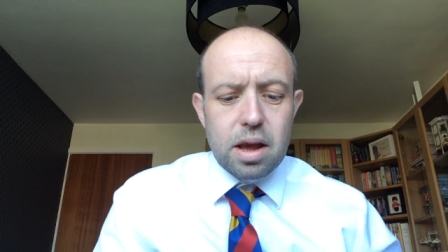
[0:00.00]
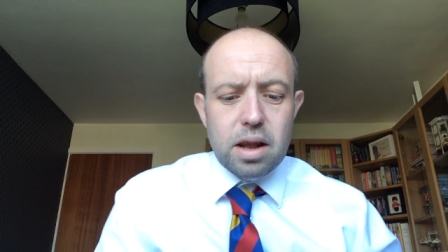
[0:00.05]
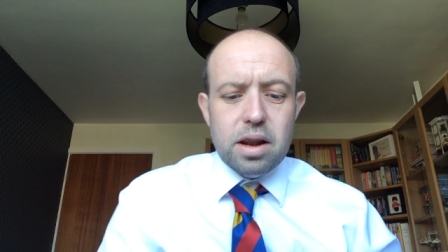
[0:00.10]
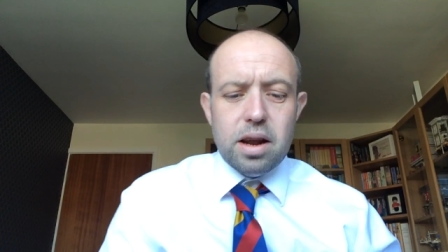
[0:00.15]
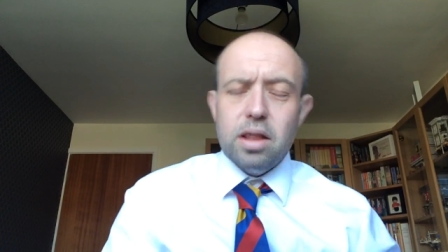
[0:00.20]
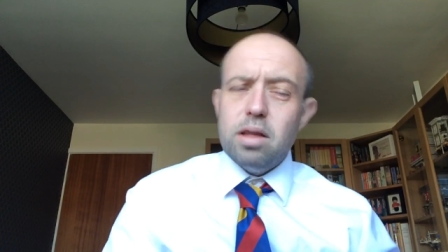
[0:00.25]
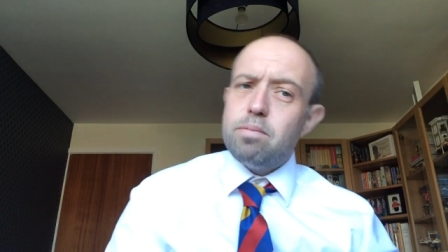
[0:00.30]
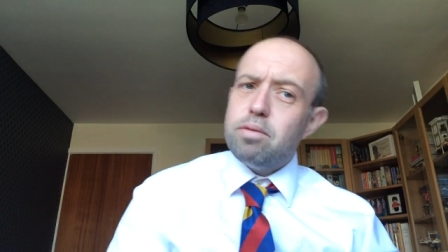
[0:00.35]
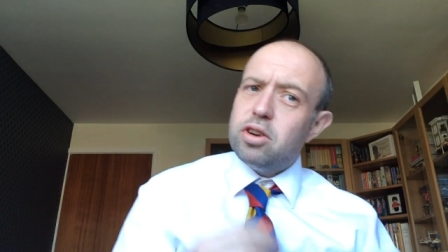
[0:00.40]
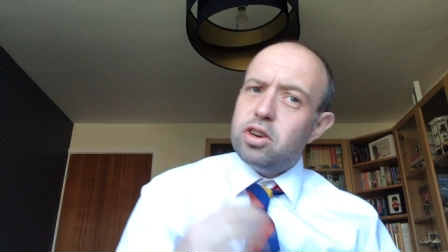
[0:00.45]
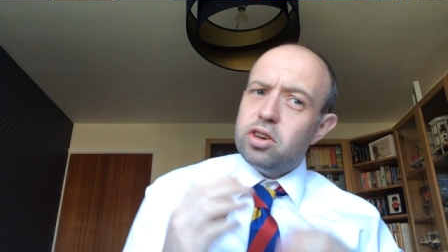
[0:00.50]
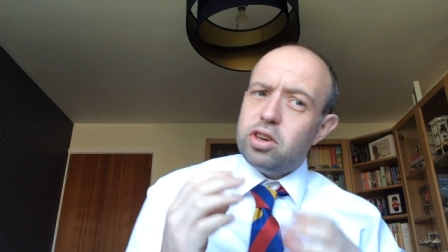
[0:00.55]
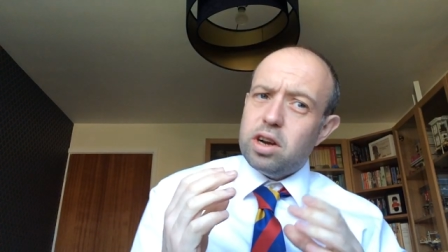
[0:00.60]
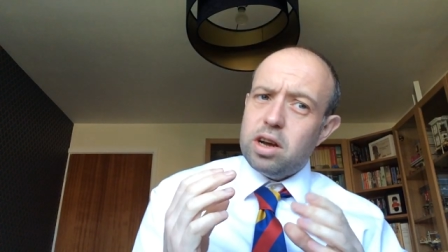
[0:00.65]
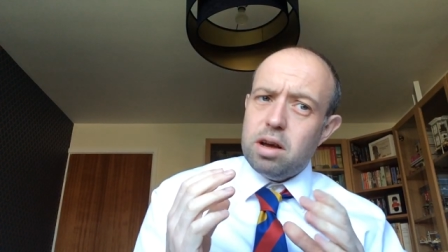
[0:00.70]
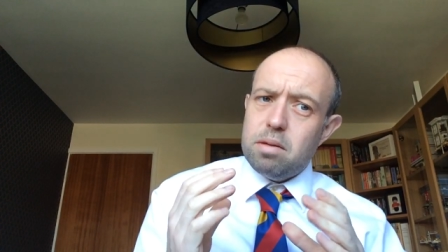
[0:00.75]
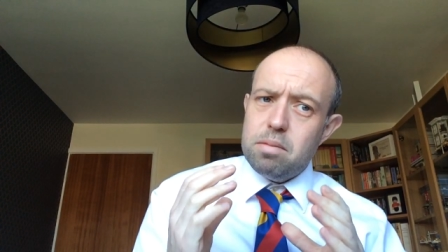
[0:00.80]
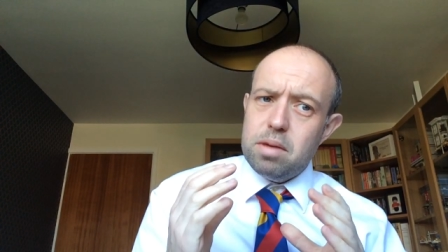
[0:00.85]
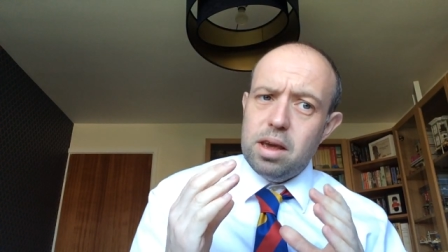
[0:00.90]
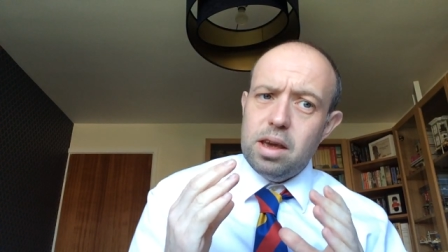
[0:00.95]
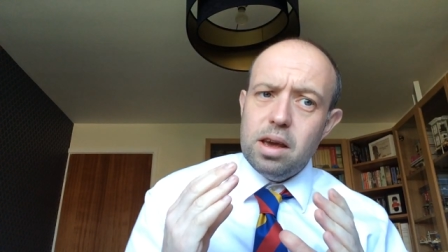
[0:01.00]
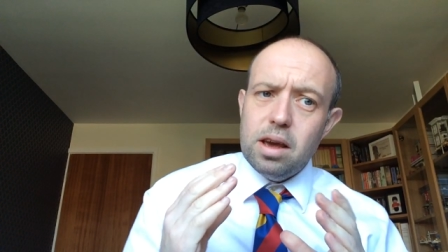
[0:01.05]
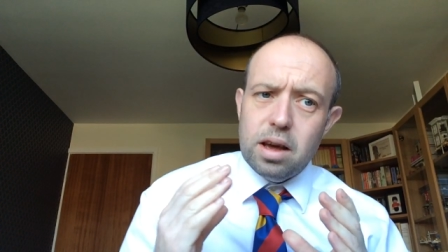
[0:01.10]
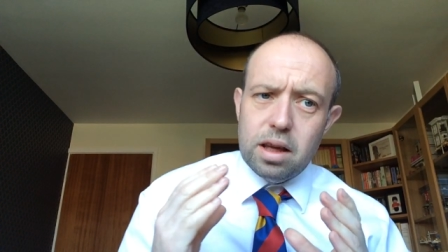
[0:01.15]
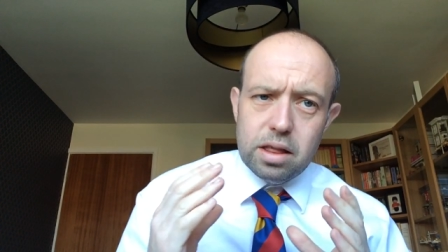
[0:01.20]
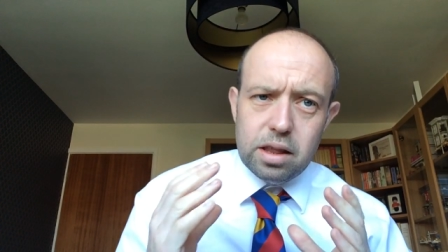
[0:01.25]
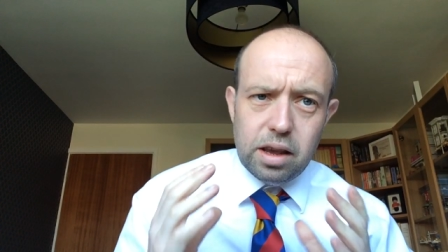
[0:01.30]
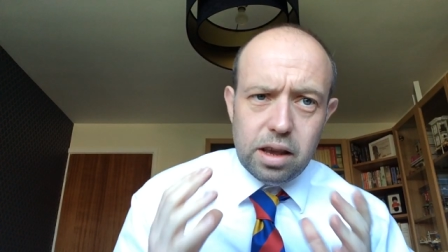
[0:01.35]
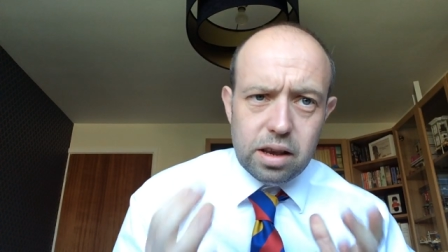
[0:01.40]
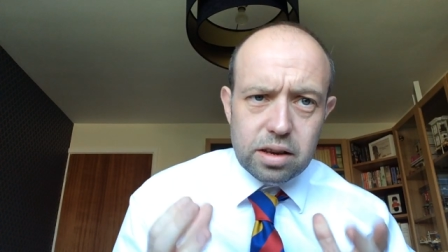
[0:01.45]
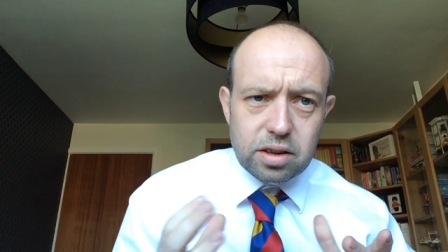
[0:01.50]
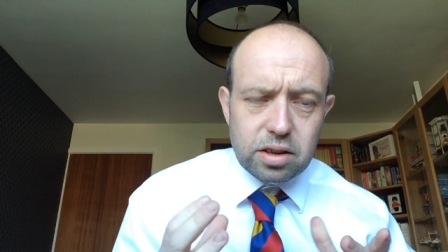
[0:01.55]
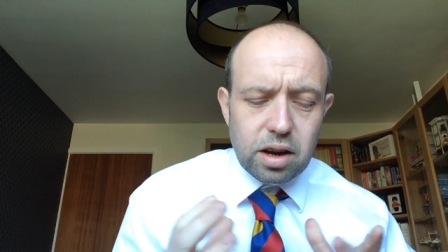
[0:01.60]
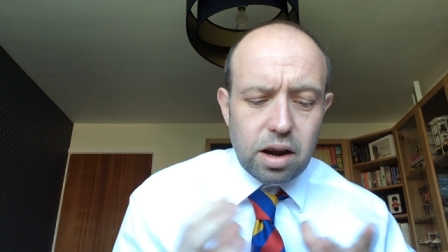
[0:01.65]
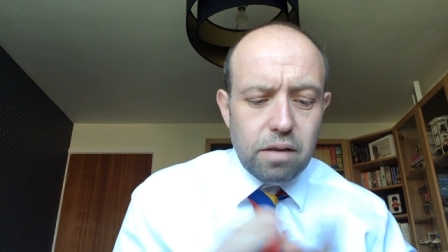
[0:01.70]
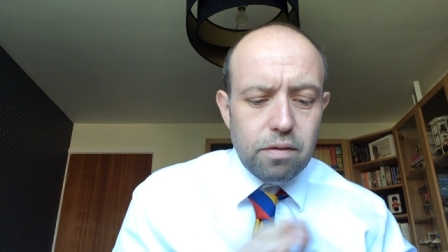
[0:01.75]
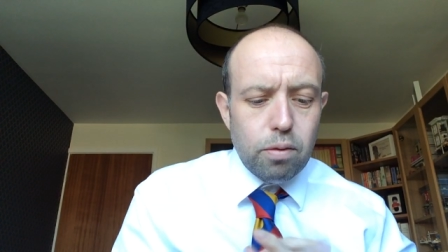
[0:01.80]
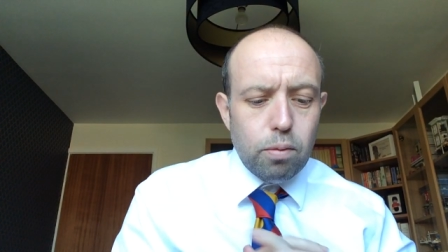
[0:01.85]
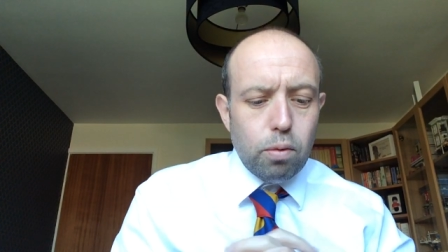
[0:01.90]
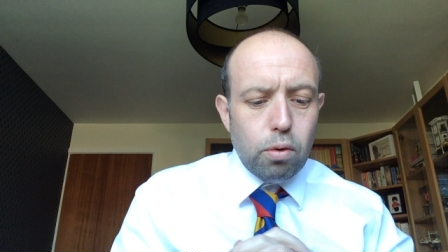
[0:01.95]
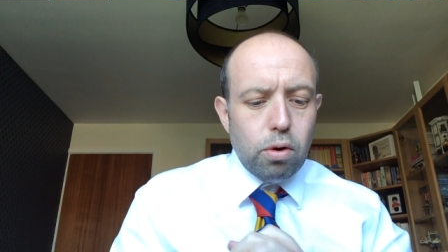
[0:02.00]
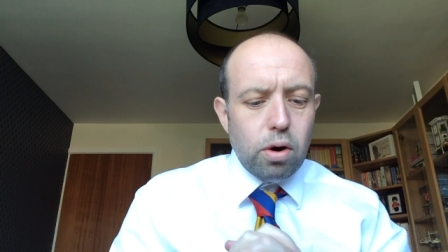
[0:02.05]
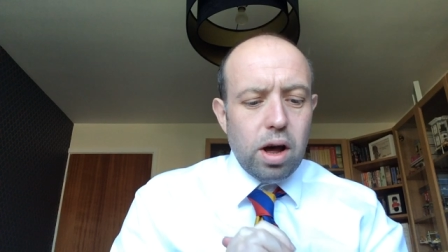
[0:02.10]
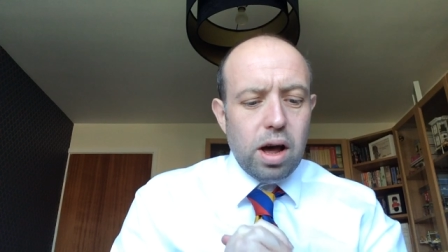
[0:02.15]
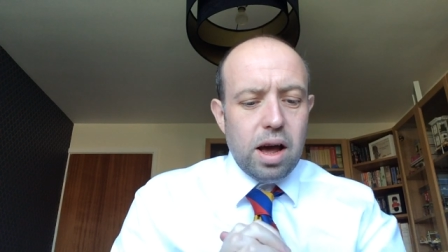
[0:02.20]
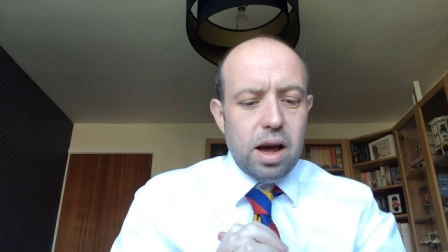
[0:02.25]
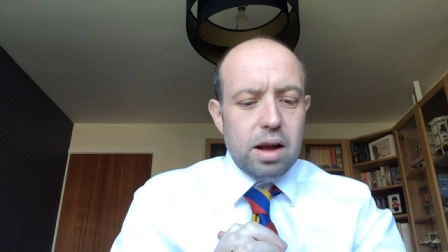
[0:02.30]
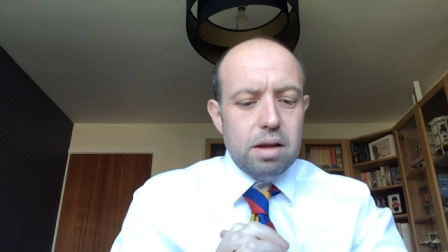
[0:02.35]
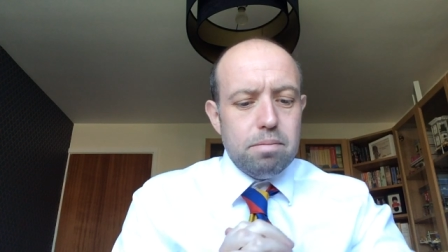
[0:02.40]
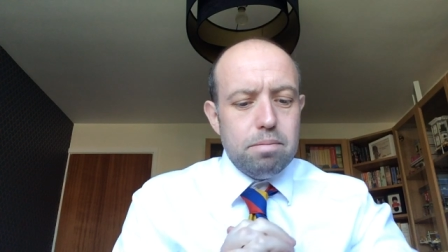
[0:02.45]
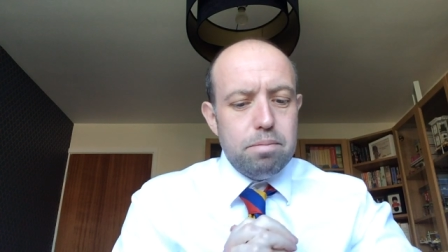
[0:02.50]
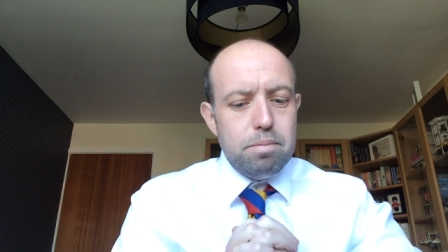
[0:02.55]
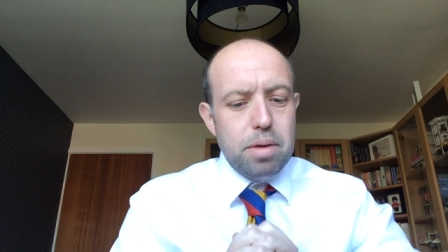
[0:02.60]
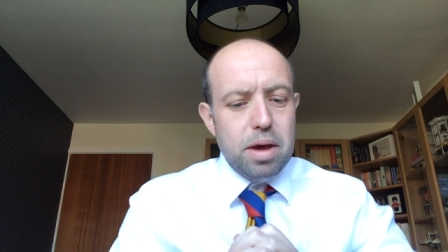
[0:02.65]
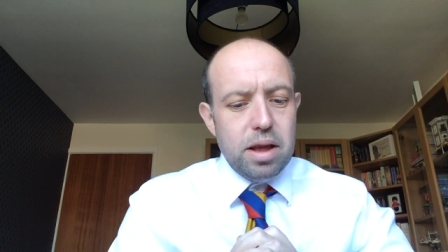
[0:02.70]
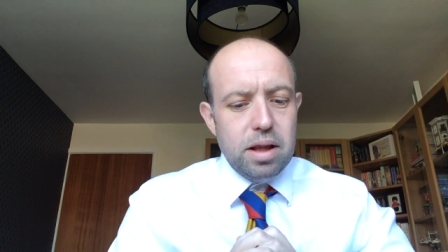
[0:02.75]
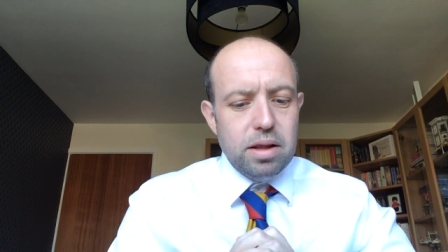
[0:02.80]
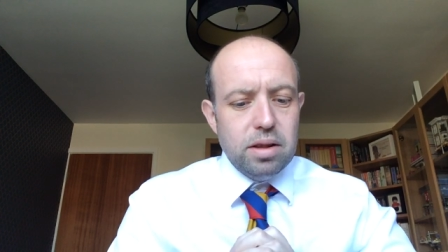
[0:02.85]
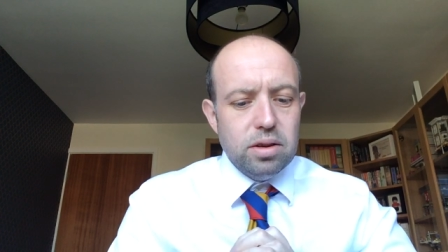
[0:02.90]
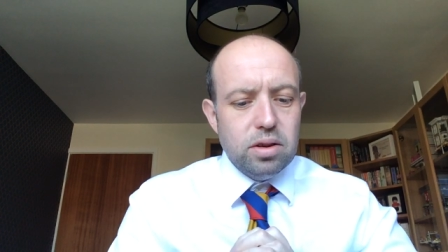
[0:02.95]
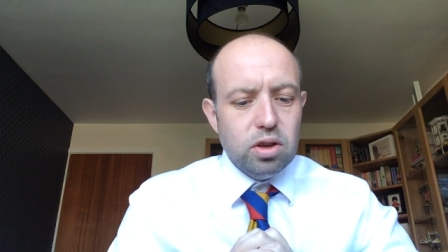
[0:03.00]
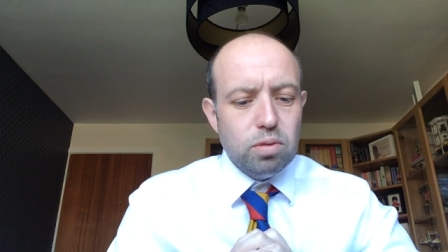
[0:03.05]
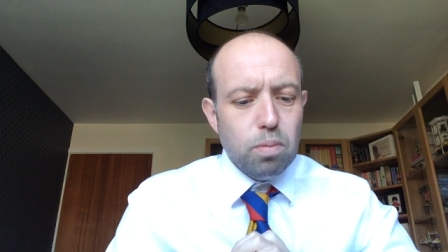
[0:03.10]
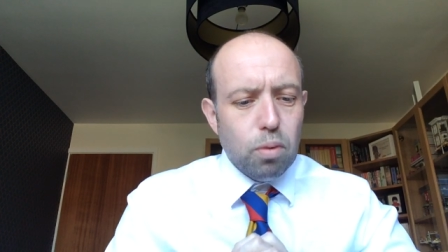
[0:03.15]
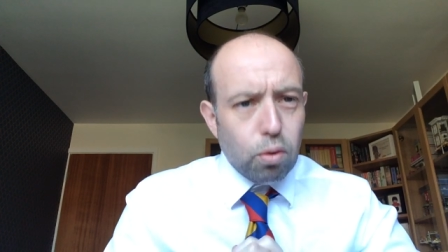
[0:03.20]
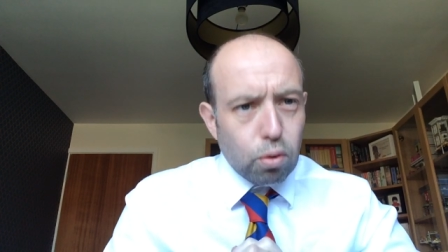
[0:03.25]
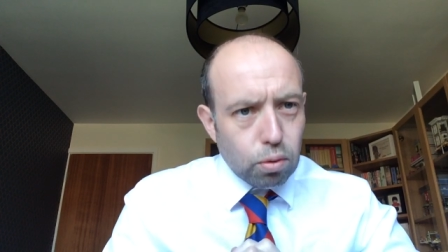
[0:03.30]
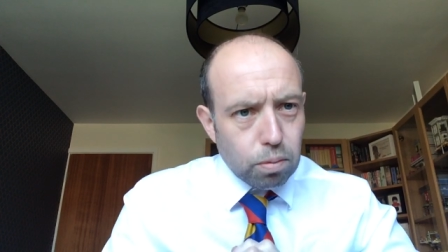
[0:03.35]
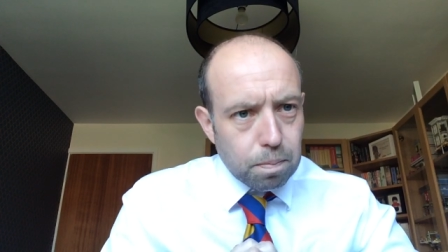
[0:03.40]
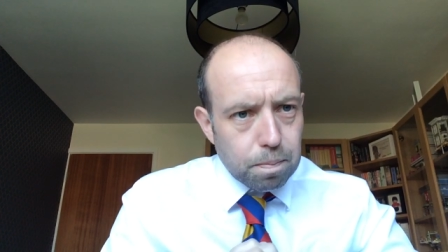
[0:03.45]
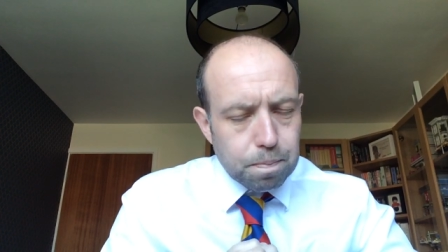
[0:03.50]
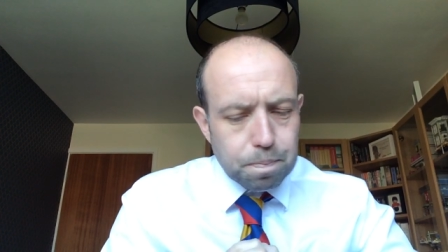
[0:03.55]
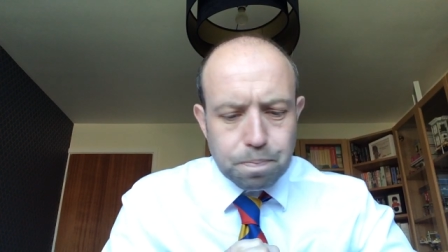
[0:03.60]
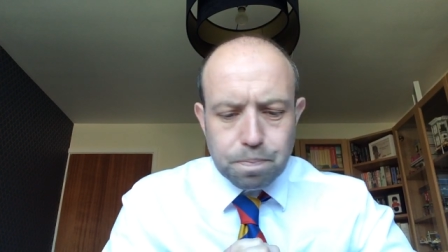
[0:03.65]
Now, the British Army at the start of the war had been small.